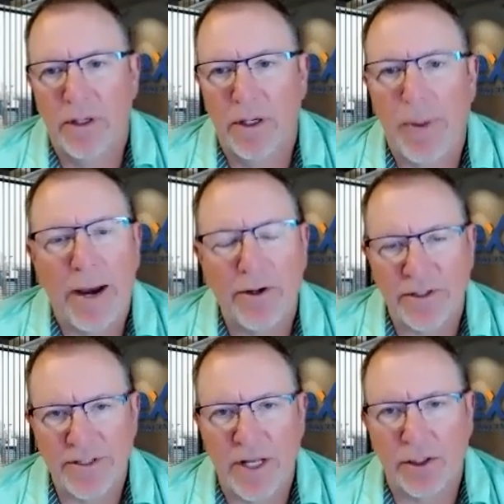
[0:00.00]

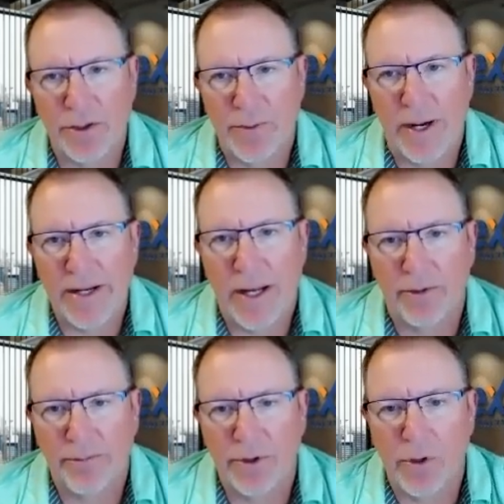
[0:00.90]
buyers and sellers right
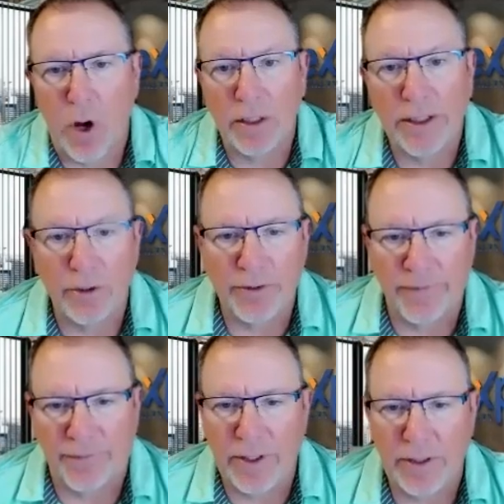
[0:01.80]
now. They're all a little
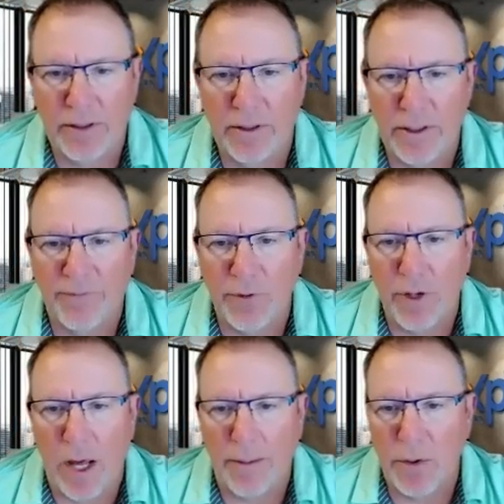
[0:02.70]
different. If you're
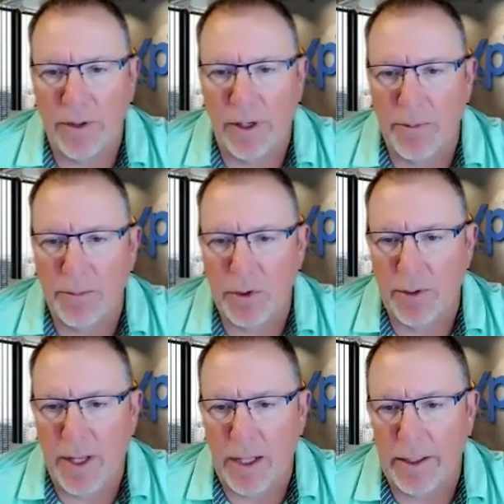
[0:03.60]
not muted, I'm going to
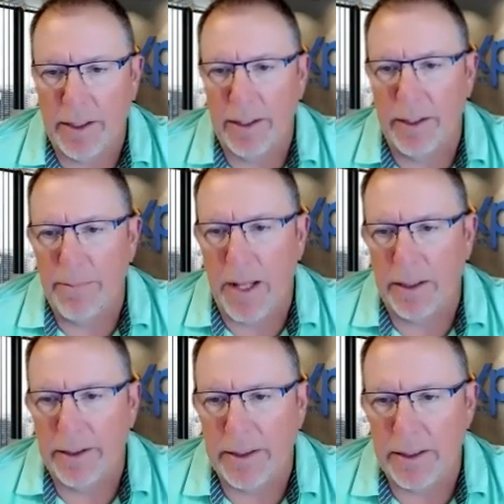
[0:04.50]
mute Helen and
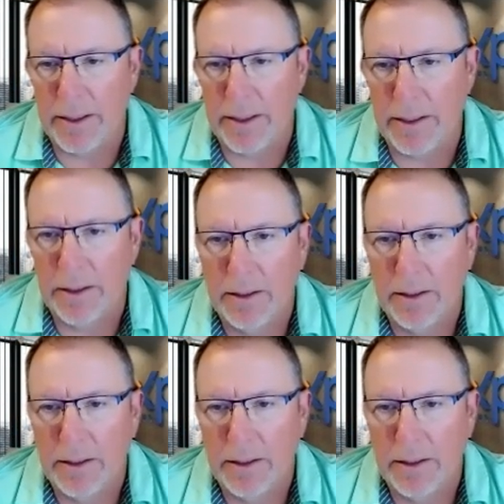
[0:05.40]
Melody. If